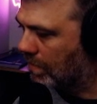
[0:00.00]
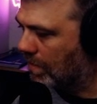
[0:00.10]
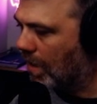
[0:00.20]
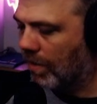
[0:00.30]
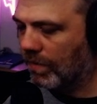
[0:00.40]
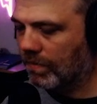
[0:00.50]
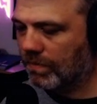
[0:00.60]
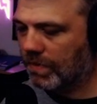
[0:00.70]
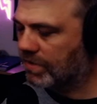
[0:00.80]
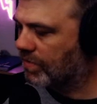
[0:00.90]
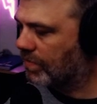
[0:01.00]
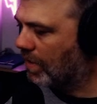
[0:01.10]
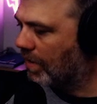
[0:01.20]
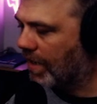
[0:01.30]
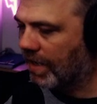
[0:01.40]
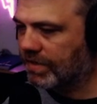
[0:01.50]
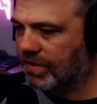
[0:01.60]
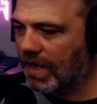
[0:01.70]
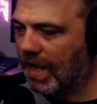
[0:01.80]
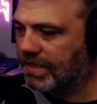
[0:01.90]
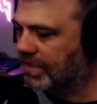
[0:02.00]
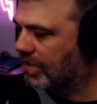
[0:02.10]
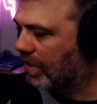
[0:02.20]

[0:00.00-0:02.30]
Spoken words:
Oh, that's okay. So I just thought